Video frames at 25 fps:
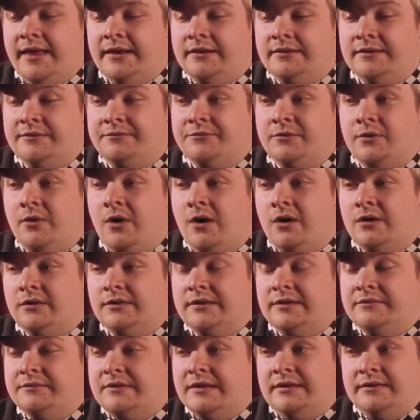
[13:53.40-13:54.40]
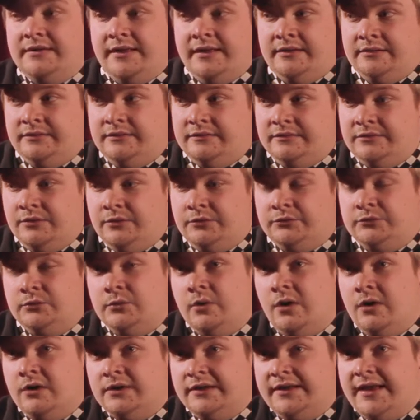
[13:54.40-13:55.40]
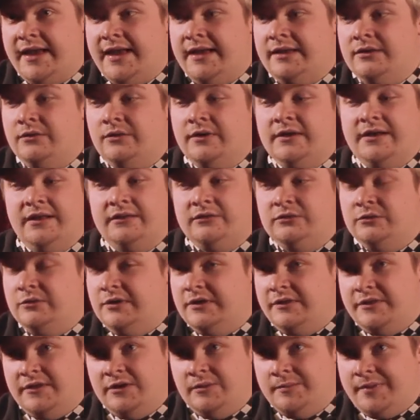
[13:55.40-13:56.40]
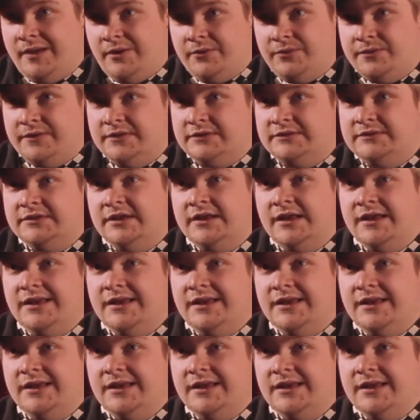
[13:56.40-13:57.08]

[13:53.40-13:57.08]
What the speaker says: if you are and those who are gay, you cannot do anything about it.